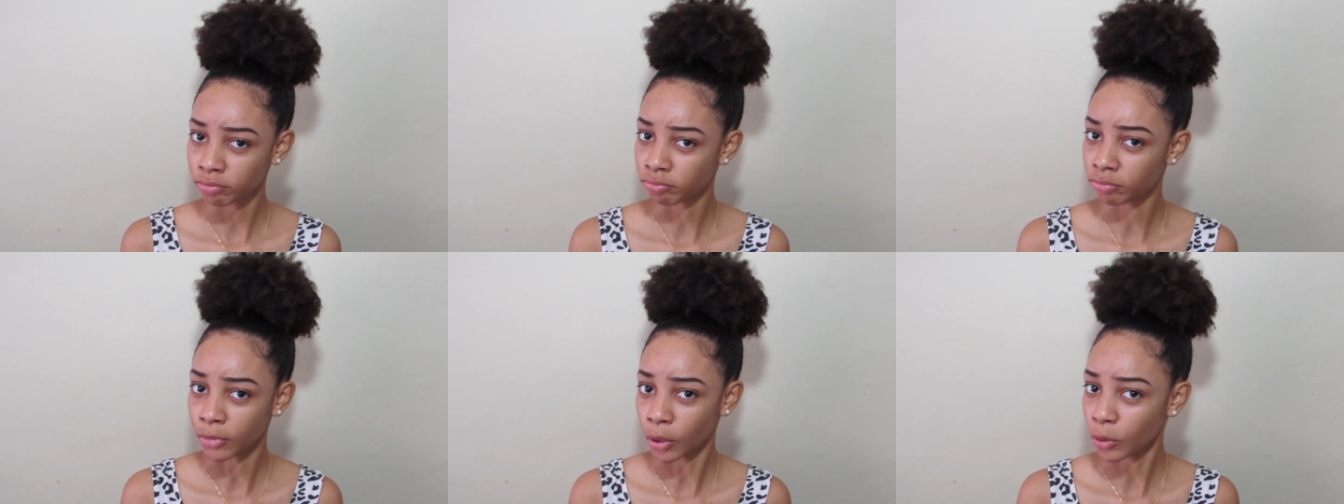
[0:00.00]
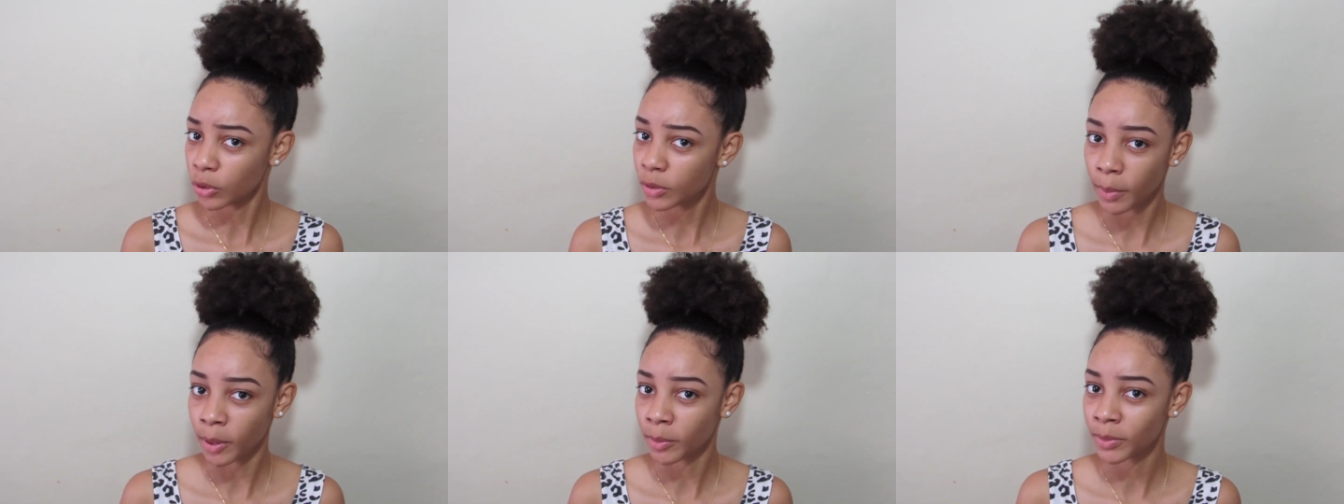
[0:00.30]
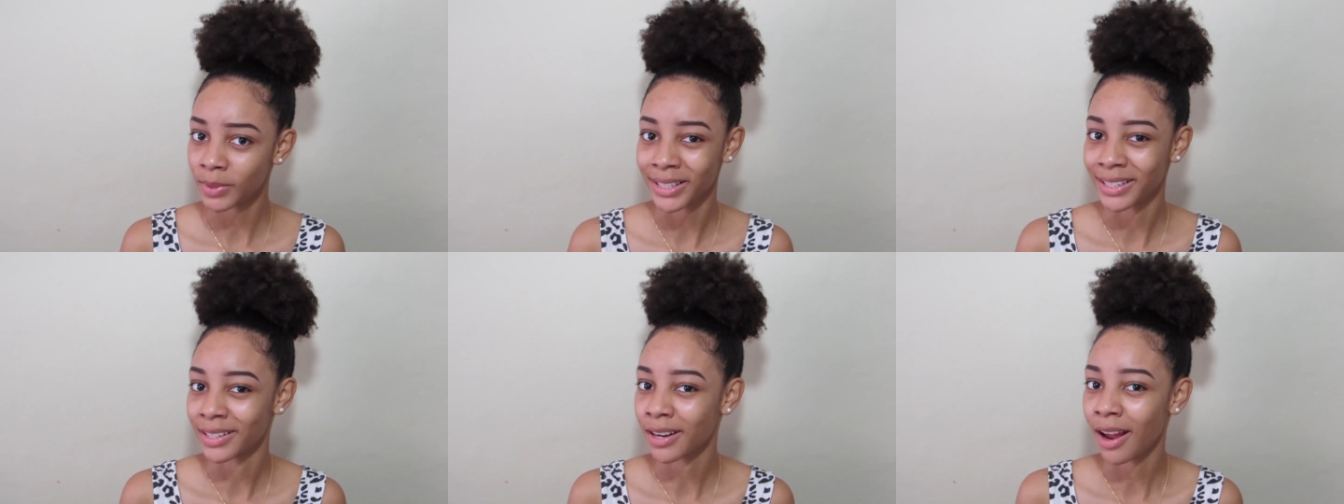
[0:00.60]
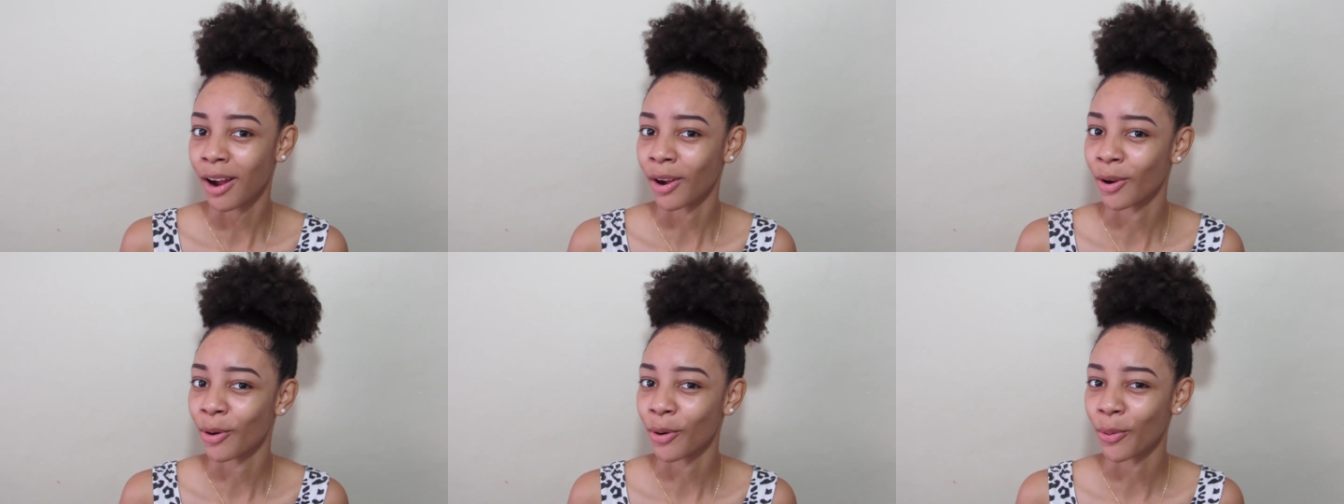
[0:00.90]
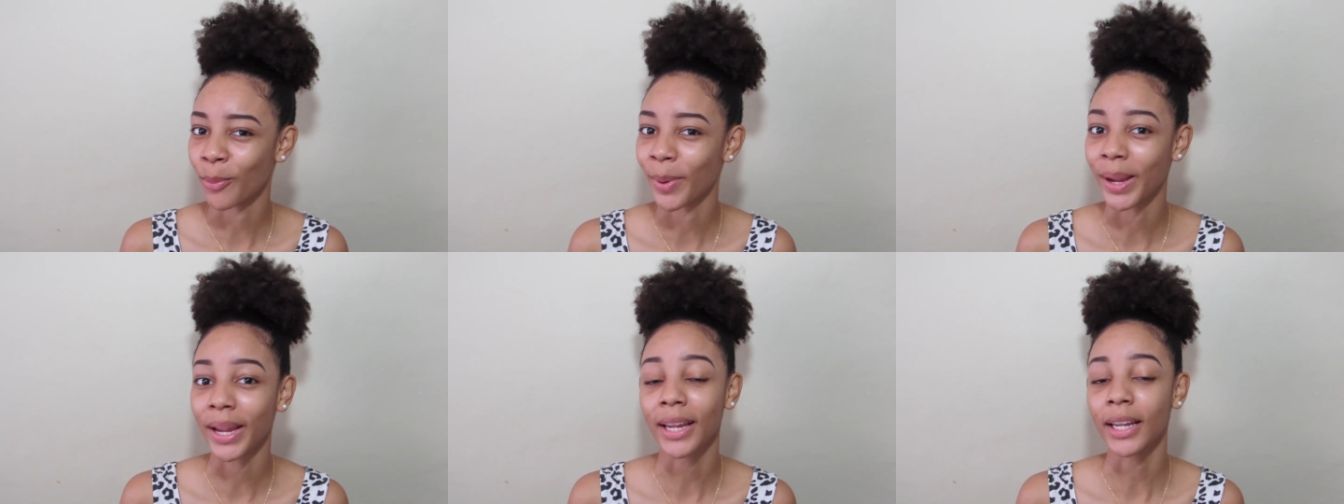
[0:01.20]
Those bumps did not go
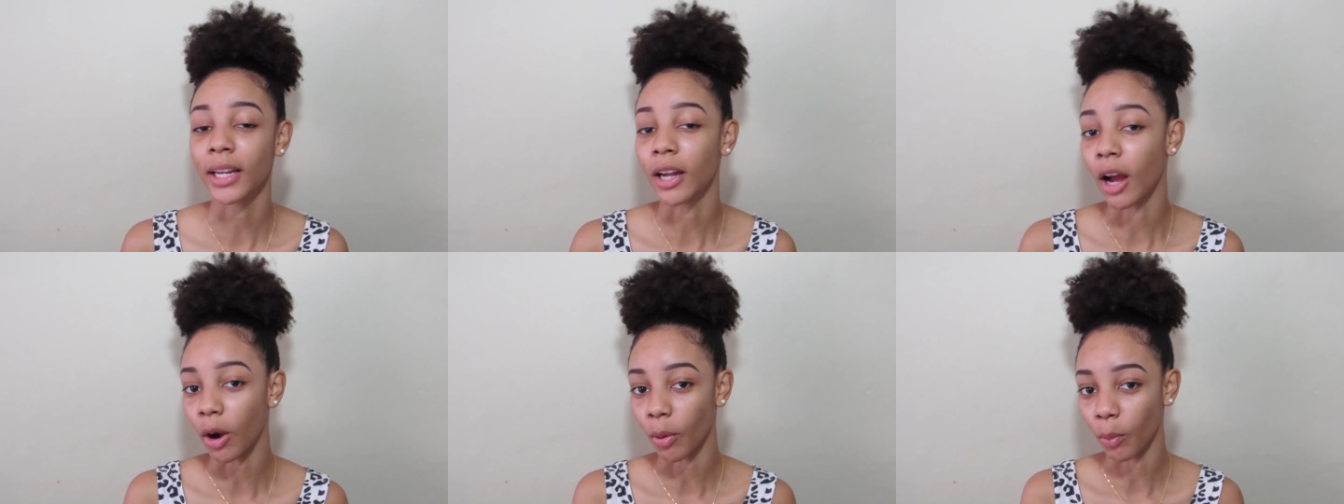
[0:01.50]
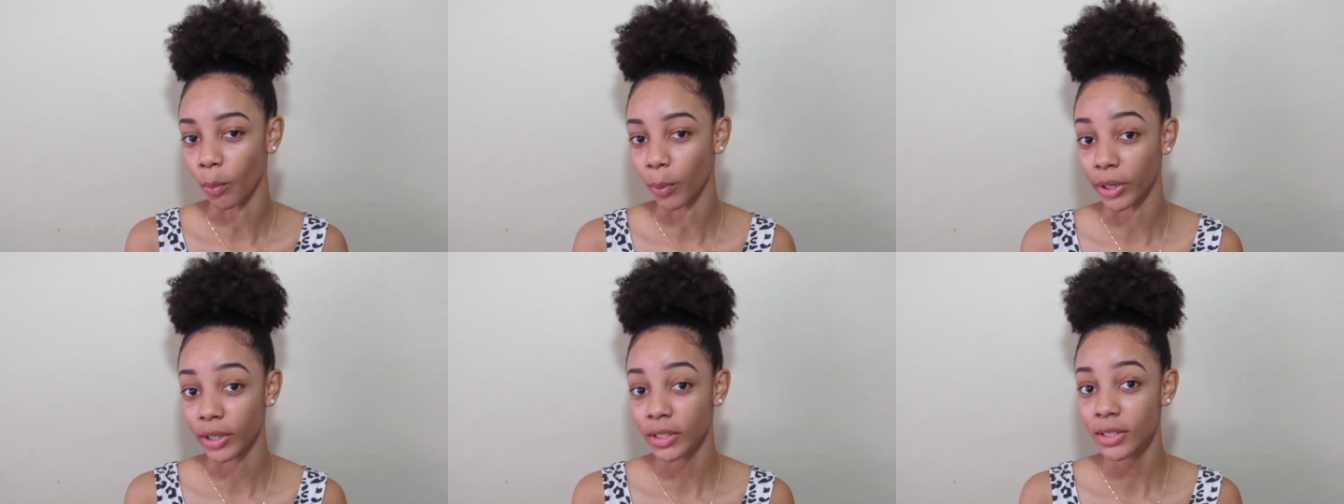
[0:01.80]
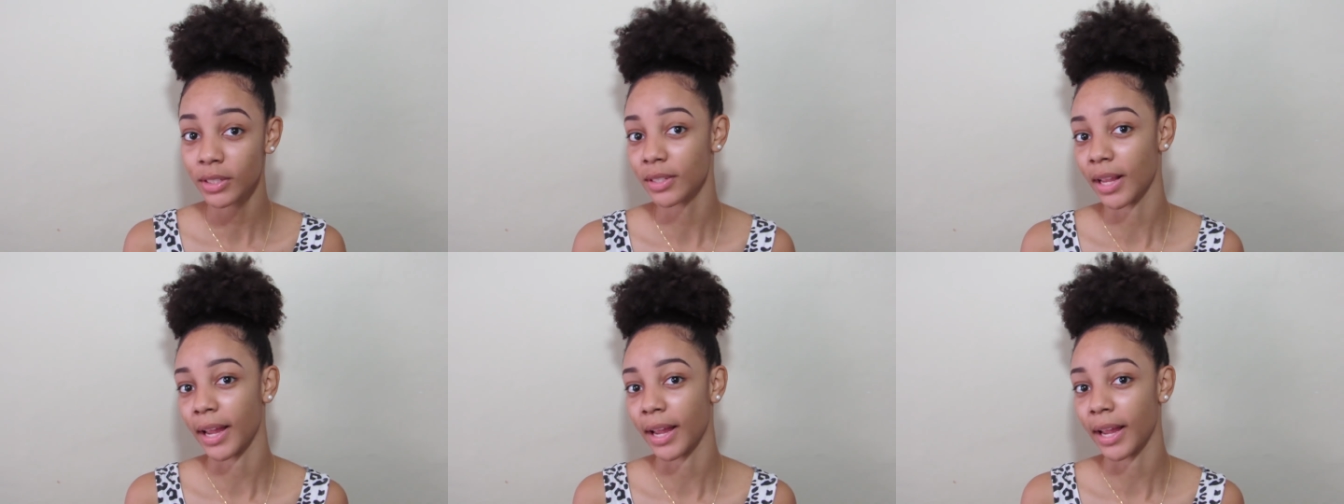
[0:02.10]
away, it got worse.